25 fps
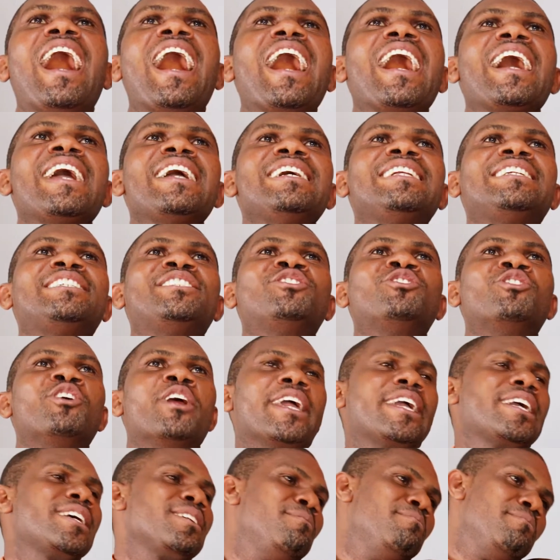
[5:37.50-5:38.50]
I
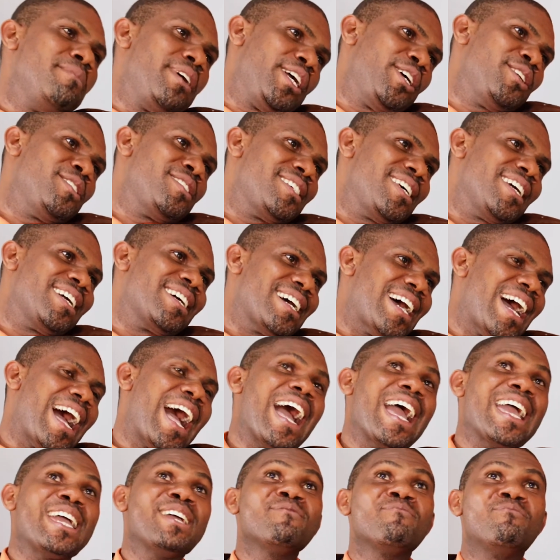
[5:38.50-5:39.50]
drink music.
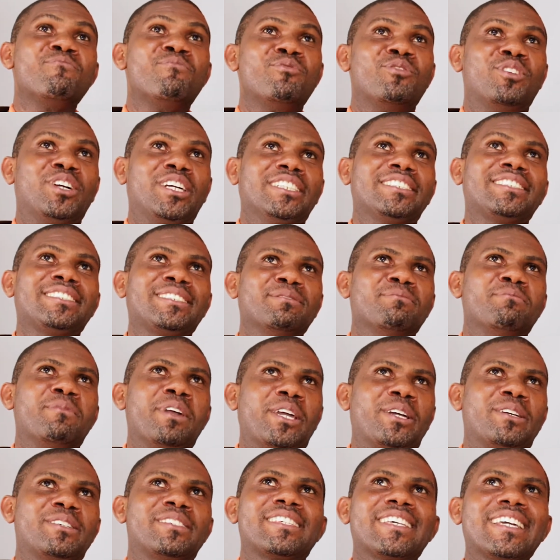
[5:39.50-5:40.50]
I breathe
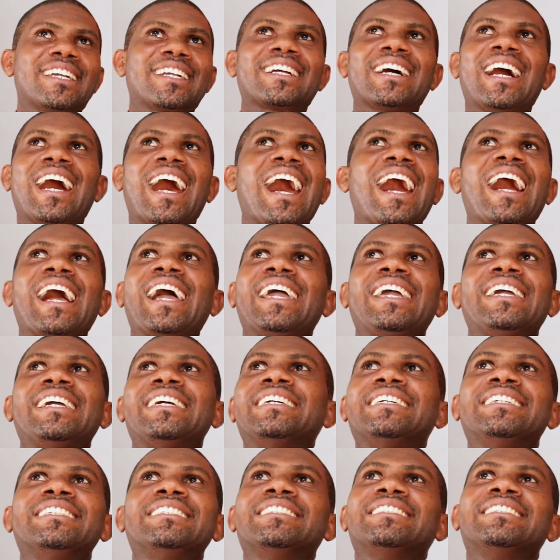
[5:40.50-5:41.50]
music.
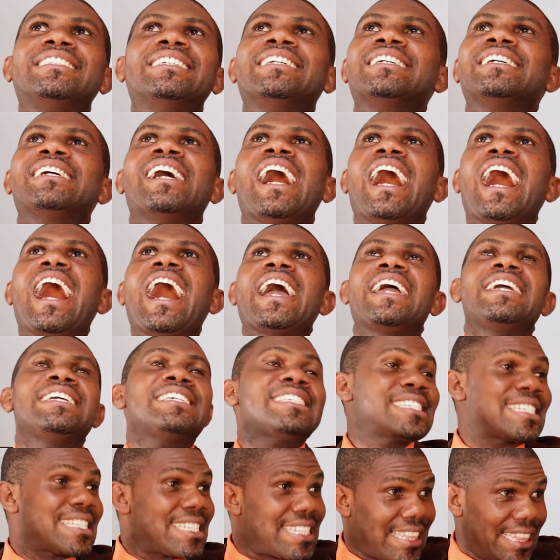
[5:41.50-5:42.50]
I
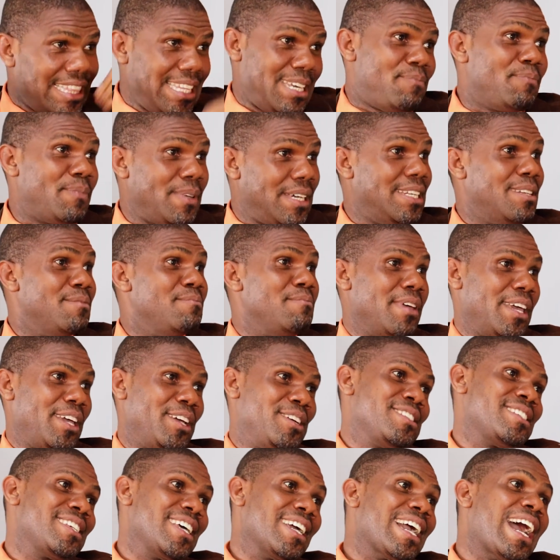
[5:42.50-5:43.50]
sleep in
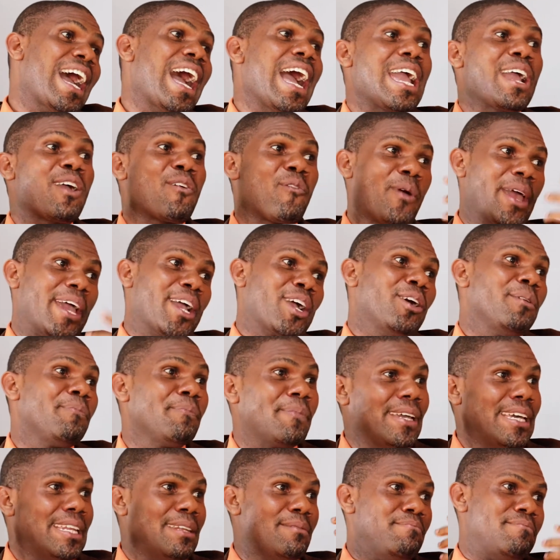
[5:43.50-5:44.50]
music. I wake
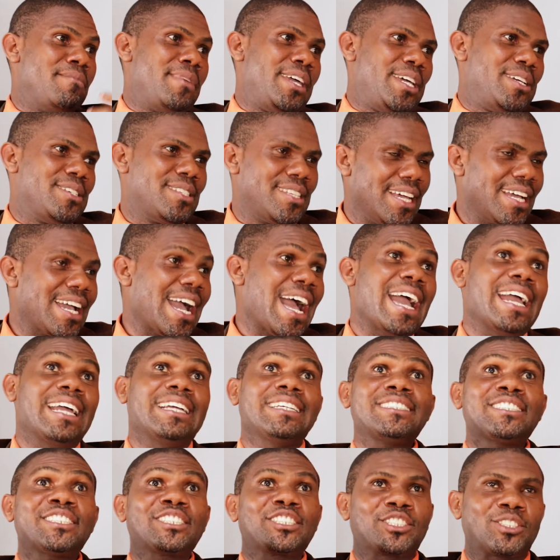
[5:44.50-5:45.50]
up in music.
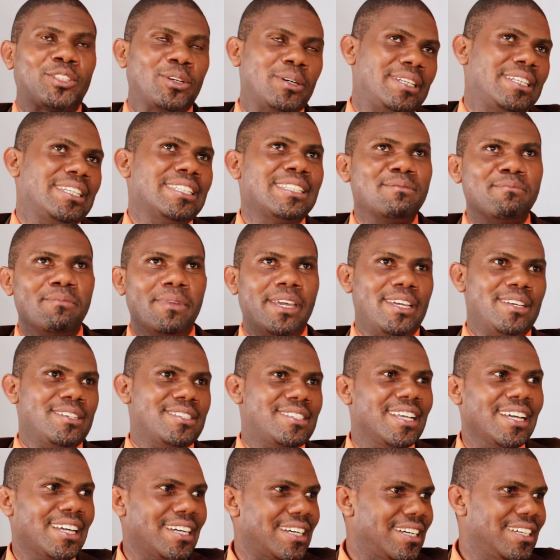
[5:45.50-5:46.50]
I studied
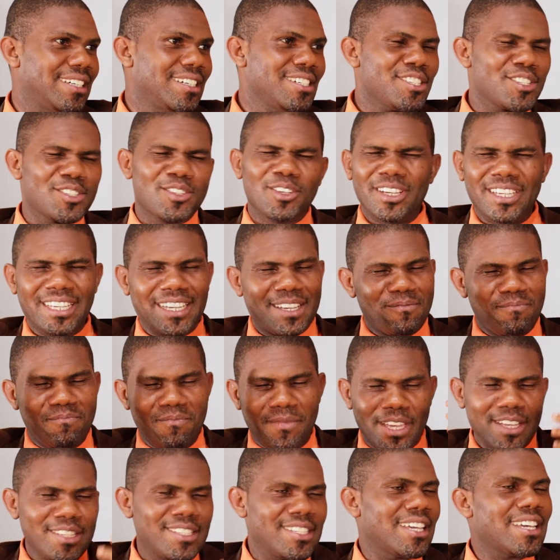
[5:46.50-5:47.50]
music. So
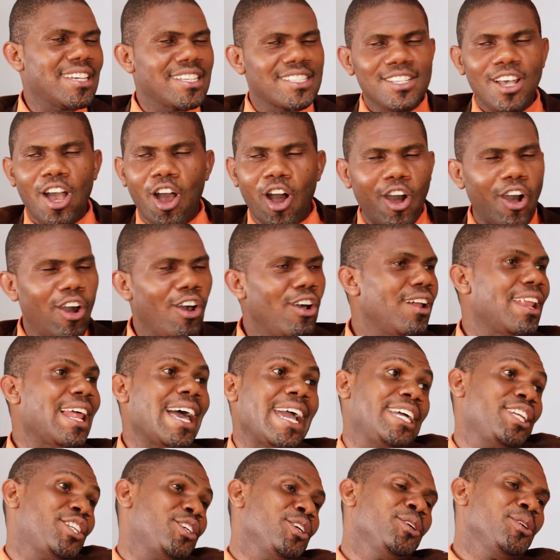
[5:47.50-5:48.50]
music is all
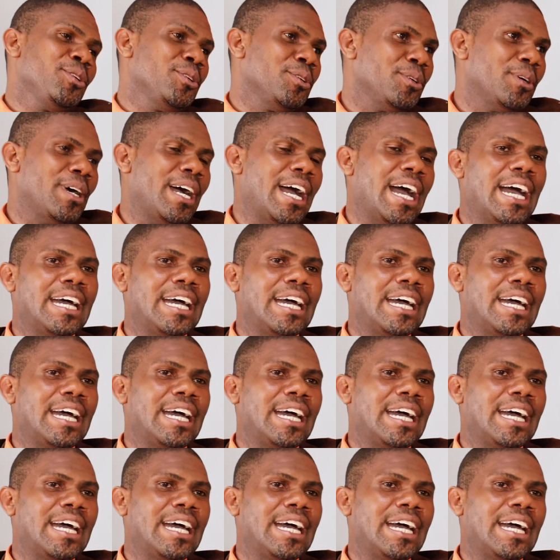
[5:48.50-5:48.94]
I do.